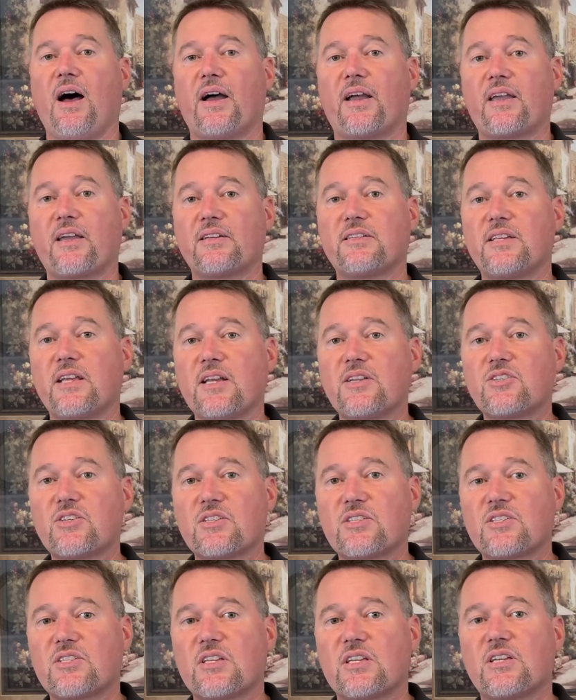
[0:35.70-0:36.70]

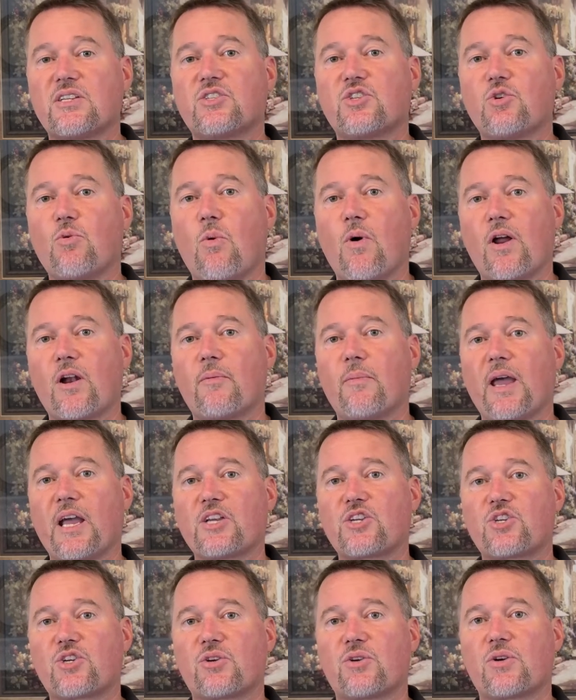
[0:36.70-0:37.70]
Contingencies, you want to
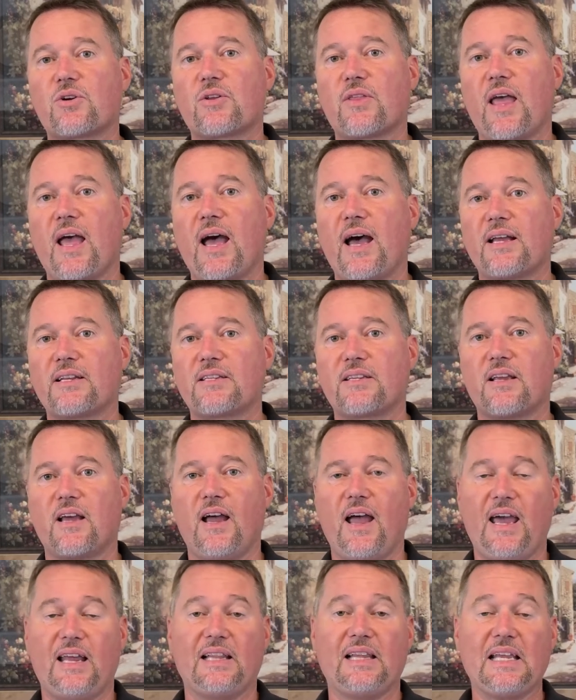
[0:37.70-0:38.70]
make sure that
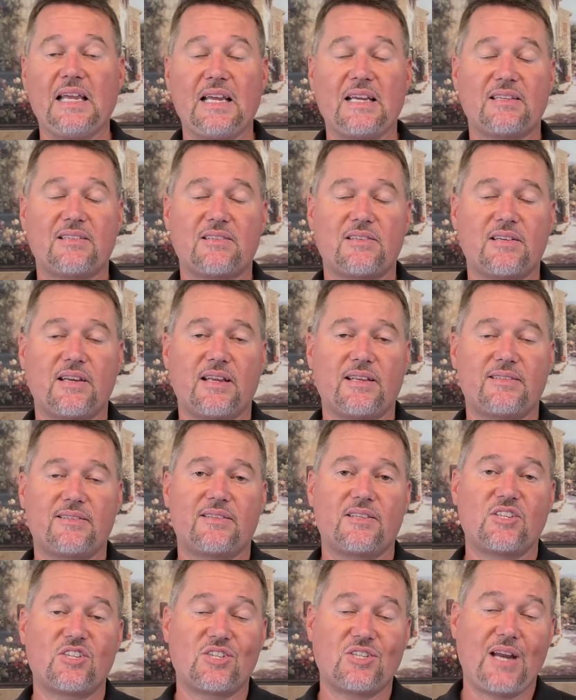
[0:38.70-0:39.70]
at least it's
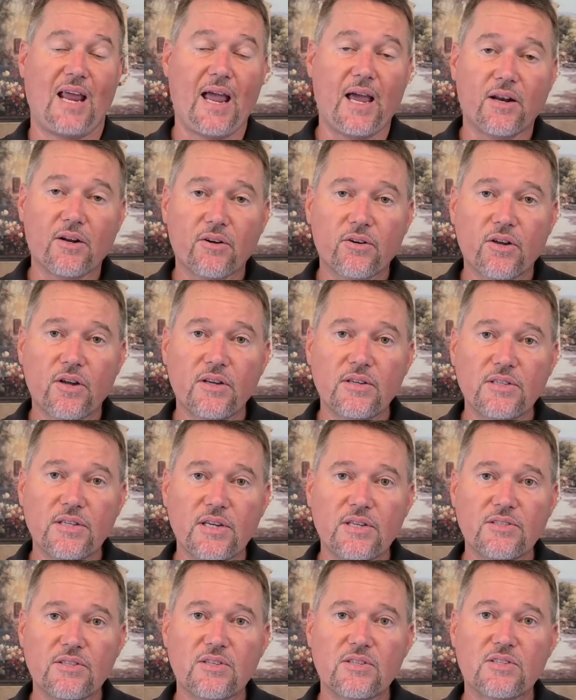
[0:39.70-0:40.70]
the standard
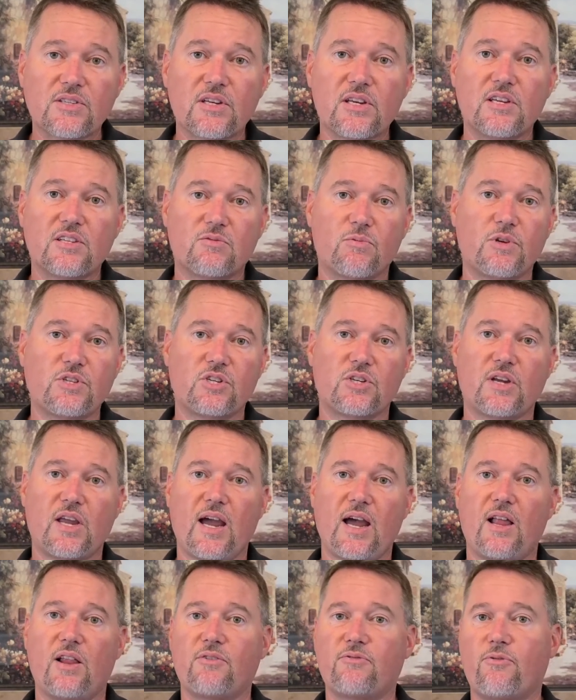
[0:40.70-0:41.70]
contingencies, which in
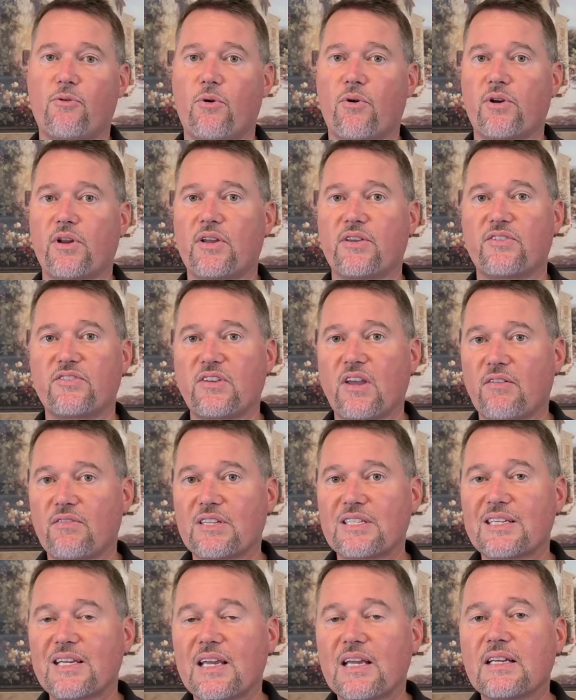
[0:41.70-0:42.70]
California is
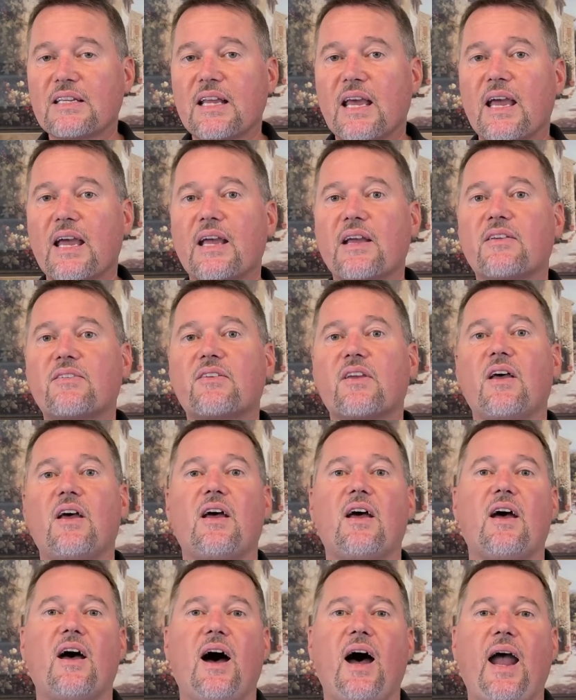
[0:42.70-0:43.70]
17 days.
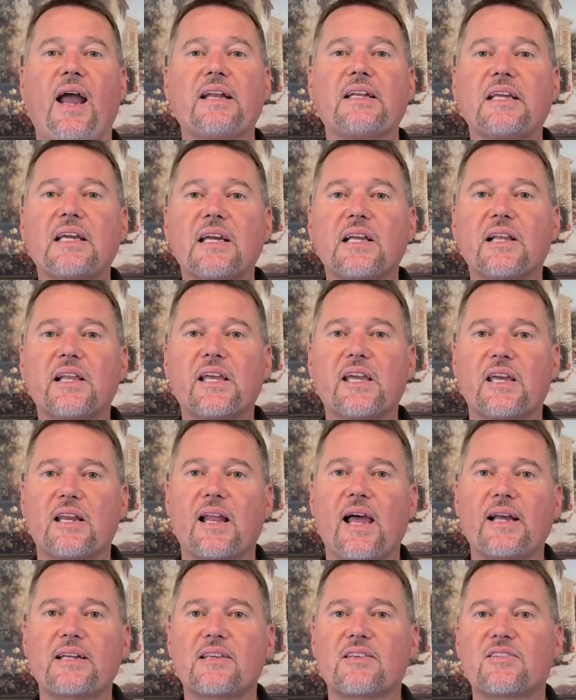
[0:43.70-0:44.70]
Ideally, you'd
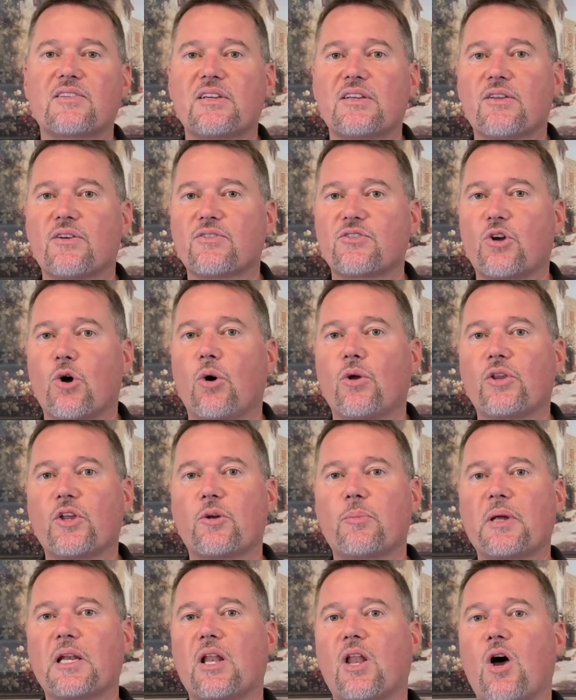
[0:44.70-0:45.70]
like to see those go a
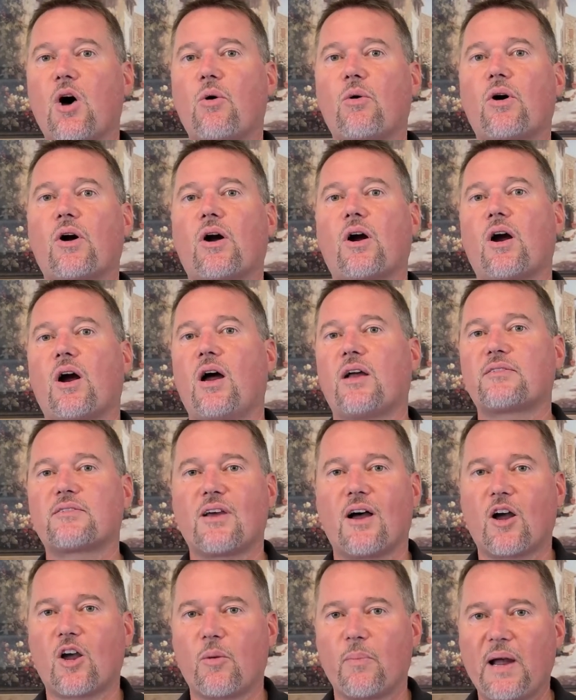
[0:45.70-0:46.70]
little bit lower. I'll
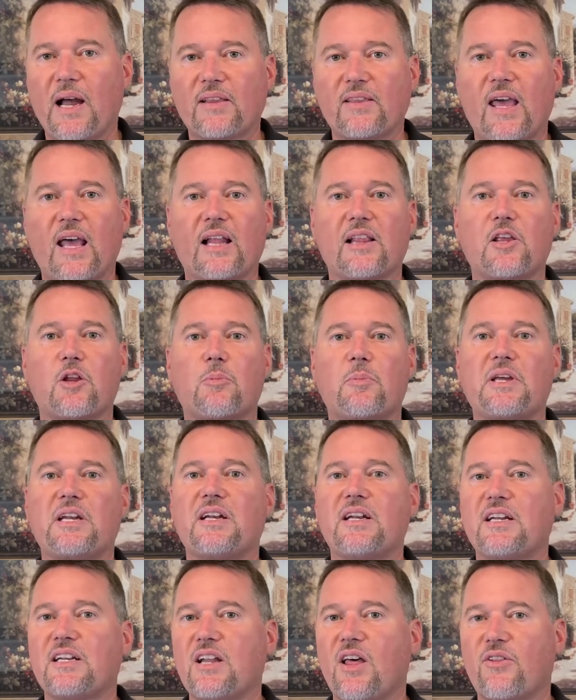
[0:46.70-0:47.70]
talk about that a little bit
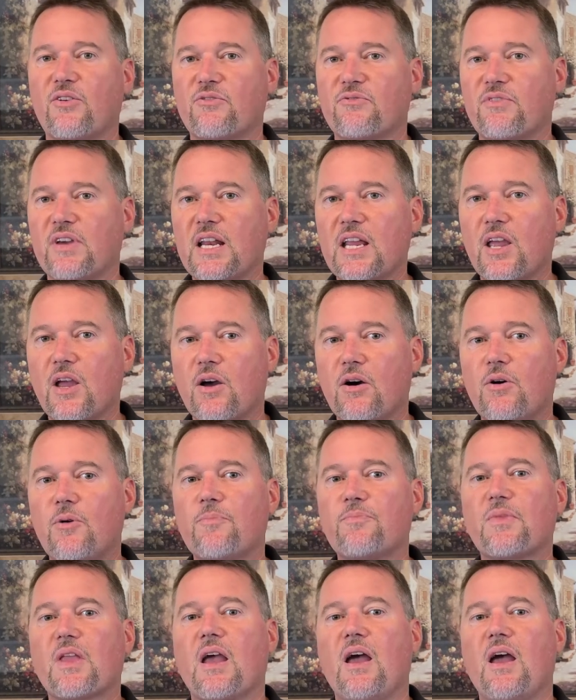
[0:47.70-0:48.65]
in another video.